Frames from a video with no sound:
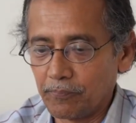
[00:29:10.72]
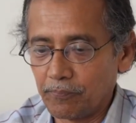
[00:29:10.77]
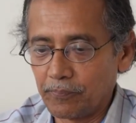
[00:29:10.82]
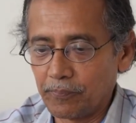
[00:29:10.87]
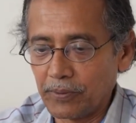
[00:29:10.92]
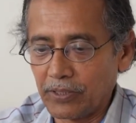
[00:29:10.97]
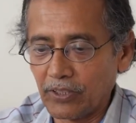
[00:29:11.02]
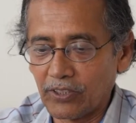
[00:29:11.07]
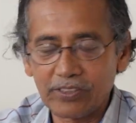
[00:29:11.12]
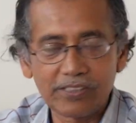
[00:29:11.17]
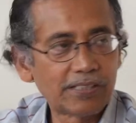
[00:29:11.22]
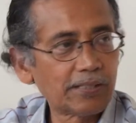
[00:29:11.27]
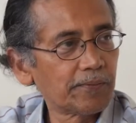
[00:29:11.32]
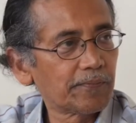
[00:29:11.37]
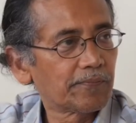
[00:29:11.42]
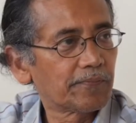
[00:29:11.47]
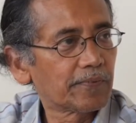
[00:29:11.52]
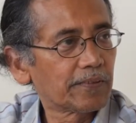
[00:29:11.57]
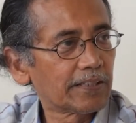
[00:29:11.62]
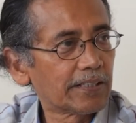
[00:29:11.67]
because
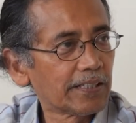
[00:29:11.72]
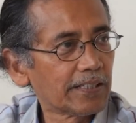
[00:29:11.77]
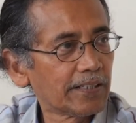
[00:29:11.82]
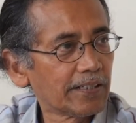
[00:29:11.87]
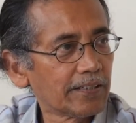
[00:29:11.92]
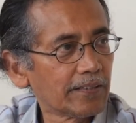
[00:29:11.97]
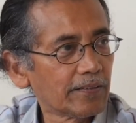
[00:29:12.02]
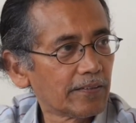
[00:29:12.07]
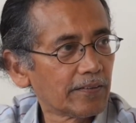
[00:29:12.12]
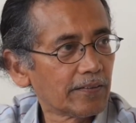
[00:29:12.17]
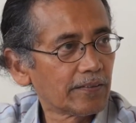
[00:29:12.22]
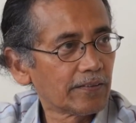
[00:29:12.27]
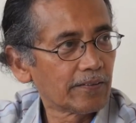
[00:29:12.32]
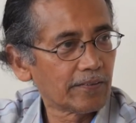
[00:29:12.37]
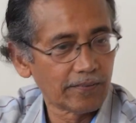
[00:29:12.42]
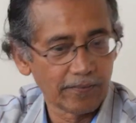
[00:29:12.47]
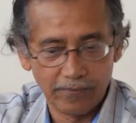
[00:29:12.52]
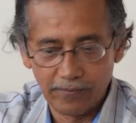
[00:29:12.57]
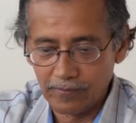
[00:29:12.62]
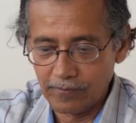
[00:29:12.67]
the
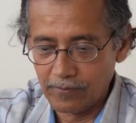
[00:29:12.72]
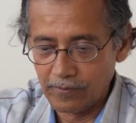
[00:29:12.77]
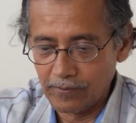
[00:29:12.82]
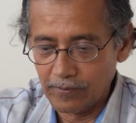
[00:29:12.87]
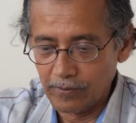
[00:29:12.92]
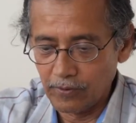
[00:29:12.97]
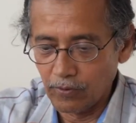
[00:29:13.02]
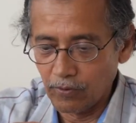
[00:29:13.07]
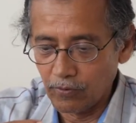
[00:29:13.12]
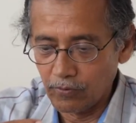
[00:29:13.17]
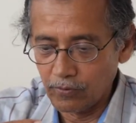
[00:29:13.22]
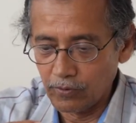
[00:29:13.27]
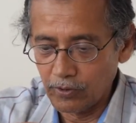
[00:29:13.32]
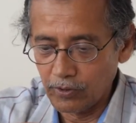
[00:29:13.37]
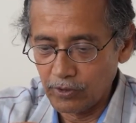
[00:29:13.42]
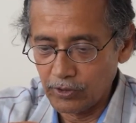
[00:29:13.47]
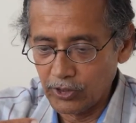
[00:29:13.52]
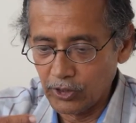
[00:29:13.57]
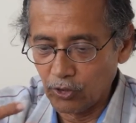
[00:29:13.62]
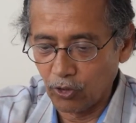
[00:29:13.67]

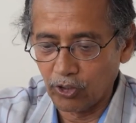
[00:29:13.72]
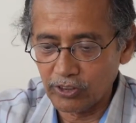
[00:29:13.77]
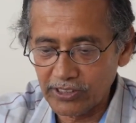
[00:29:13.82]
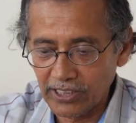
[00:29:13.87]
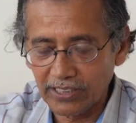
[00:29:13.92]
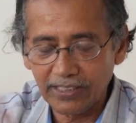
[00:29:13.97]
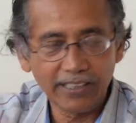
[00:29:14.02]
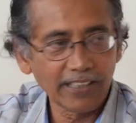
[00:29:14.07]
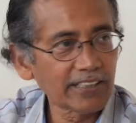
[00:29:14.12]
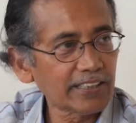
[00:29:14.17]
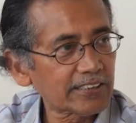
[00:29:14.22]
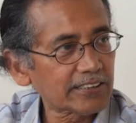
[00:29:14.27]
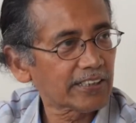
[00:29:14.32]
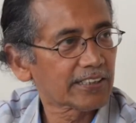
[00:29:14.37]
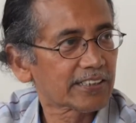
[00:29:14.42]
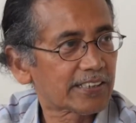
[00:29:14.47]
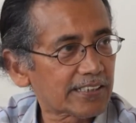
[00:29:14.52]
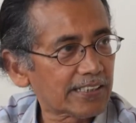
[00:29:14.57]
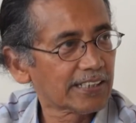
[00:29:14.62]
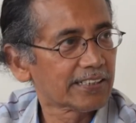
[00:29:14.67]
causal
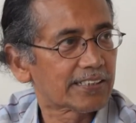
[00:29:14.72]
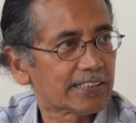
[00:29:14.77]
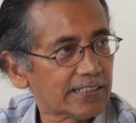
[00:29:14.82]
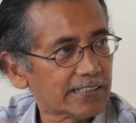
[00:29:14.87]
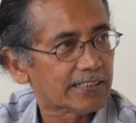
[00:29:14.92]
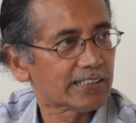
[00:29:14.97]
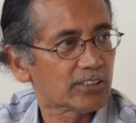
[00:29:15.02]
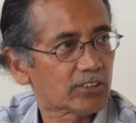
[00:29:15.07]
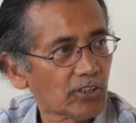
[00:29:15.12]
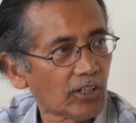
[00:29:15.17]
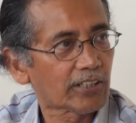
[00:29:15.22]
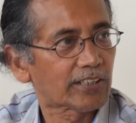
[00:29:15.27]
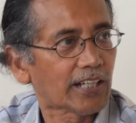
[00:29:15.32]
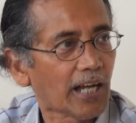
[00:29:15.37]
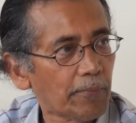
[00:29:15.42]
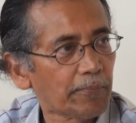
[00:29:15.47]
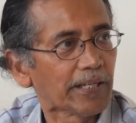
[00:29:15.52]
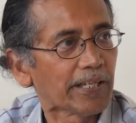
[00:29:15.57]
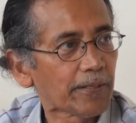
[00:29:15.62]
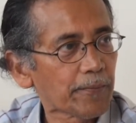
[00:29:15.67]
connection, since it is not
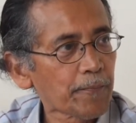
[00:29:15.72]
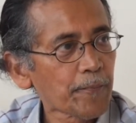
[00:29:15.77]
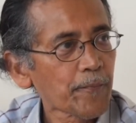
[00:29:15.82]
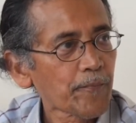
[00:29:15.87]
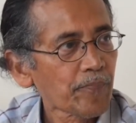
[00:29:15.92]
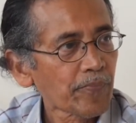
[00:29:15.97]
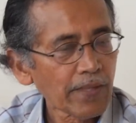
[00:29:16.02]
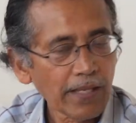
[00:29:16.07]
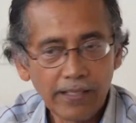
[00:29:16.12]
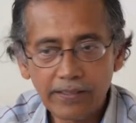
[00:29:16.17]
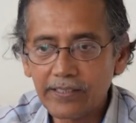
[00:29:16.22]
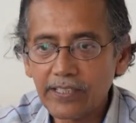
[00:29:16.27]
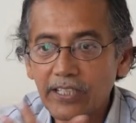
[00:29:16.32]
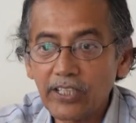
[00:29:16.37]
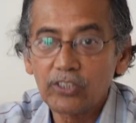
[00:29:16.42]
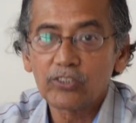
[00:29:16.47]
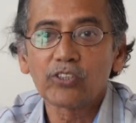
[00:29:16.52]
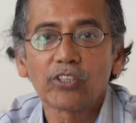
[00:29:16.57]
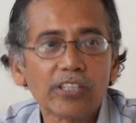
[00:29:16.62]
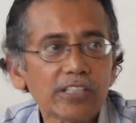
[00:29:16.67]
coming, the
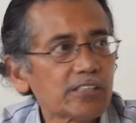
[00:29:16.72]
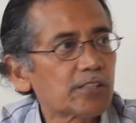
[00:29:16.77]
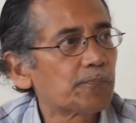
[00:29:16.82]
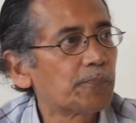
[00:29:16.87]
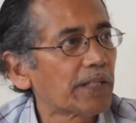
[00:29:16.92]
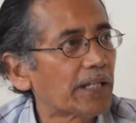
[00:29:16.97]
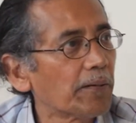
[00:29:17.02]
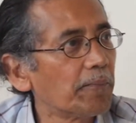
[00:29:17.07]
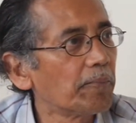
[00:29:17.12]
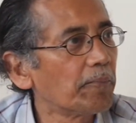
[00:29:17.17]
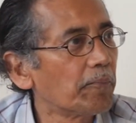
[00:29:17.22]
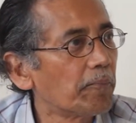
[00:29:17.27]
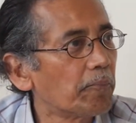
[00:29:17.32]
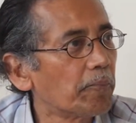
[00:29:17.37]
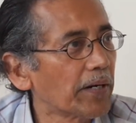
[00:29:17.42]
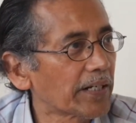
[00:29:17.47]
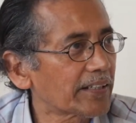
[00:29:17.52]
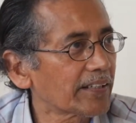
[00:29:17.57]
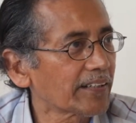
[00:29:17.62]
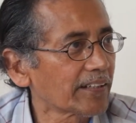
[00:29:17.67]
resonance become
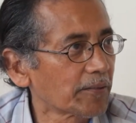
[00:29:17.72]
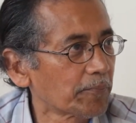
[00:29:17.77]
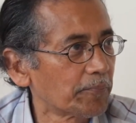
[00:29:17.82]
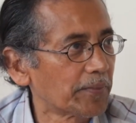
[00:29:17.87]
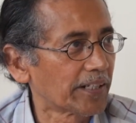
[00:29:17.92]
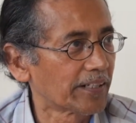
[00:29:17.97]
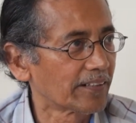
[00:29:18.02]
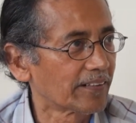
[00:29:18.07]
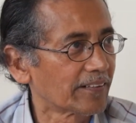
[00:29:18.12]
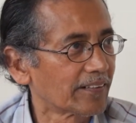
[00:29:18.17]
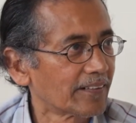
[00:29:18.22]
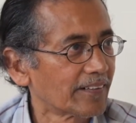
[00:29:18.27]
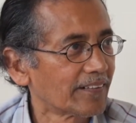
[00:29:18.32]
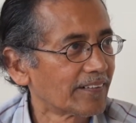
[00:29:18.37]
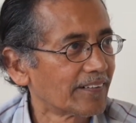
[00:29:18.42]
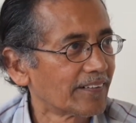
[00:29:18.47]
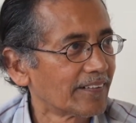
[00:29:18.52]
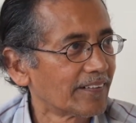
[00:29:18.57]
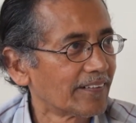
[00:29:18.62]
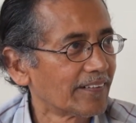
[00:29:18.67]
better and better.
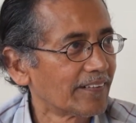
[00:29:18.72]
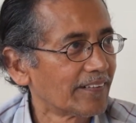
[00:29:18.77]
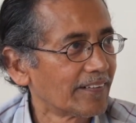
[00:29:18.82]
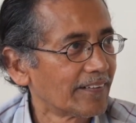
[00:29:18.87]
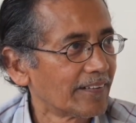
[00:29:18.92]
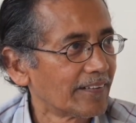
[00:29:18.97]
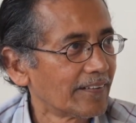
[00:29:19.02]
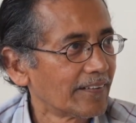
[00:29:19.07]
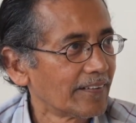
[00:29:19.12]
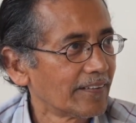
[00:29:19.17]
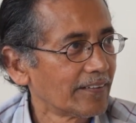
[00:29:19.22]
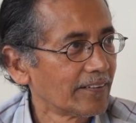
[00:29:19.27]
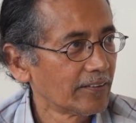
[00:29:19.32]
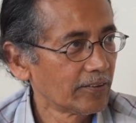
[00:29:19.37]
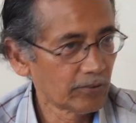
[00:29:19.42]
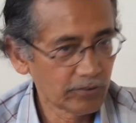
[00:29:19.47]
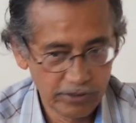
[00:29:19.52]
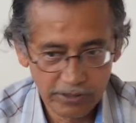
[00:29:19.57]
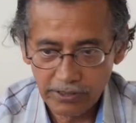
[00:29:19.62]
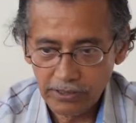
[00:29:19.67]

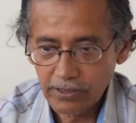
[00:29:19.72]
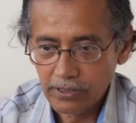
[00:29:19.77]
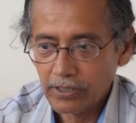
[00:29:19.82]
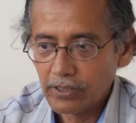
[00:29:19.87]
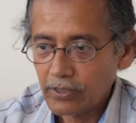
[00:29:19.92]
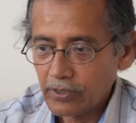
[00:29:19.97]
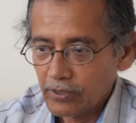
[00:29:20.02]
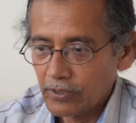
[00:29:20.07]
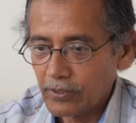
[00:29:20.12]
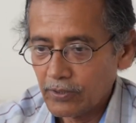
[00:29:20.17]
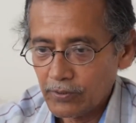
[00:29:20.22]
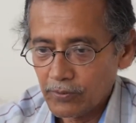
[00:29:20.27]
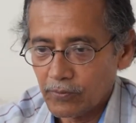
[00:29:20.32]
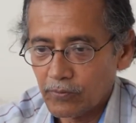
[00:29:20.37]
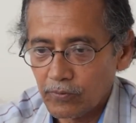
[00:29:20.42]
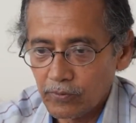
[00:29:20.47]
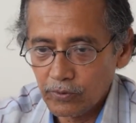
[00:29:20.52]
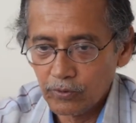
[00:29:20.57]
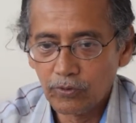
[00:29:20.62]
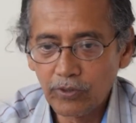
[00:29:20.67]
You see,
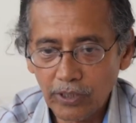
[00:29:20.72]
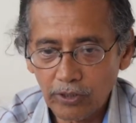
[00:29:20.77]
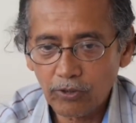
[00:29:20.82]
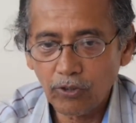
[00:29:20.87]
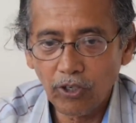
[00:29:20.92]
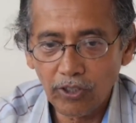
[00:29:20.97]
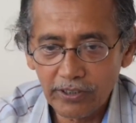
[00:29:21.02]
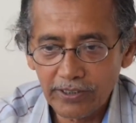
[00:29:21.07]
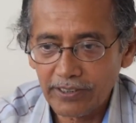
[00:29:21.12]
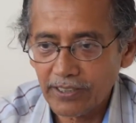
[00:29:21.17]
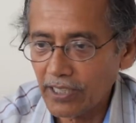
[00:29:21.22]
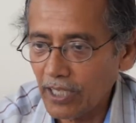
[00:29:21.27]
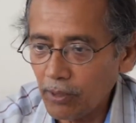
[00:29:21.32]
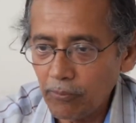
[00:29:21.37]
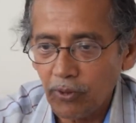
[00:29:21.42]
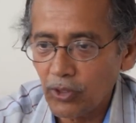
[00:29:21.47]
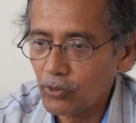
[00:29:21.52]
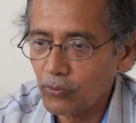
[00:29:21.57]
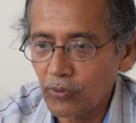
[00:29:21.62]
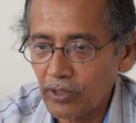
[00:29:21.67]
you can call it
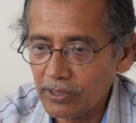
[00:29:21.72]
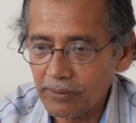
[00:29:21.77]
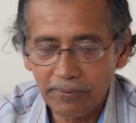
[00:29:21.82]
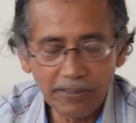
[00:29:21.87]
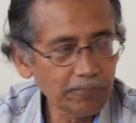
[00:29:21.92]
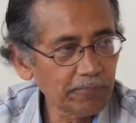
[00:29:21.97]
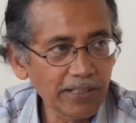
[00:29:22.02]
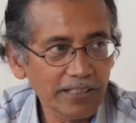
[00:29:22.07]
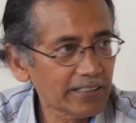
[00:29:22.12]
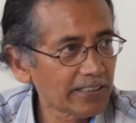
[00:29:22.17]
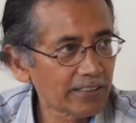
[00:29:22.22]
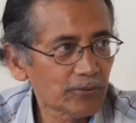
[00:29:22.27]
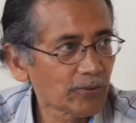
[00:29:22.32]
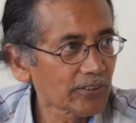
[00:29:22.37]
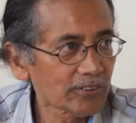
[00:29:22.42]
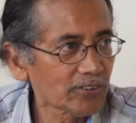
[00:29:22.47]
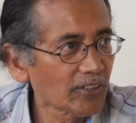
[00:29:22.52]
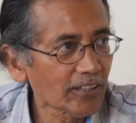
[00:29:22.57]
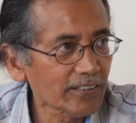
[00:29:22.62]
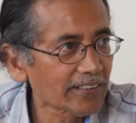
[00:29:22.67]
love or whatever, but it
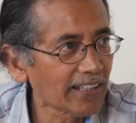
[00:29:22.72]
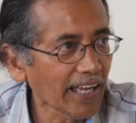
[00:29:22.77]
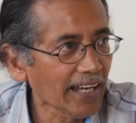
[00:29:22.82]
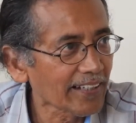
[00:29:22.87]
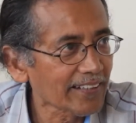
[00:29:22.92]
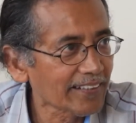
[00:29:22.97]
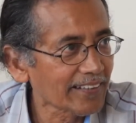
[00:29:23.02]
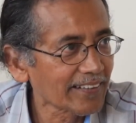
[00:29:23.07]
was not that.